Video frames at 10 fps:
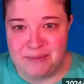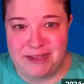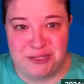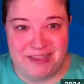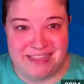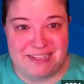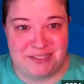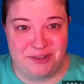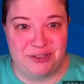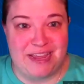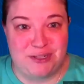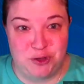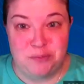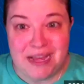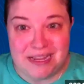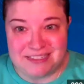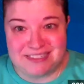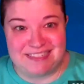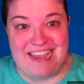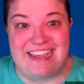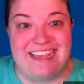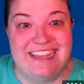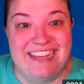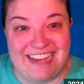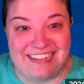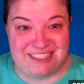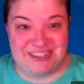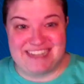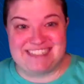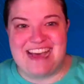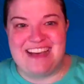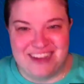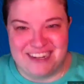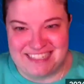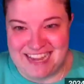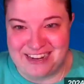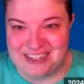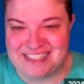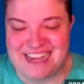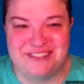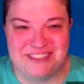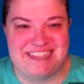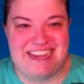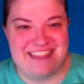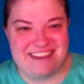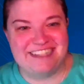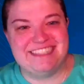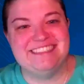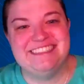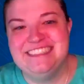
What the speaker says: about doing this for like 2 months. Like it took us that long to get our schedules together.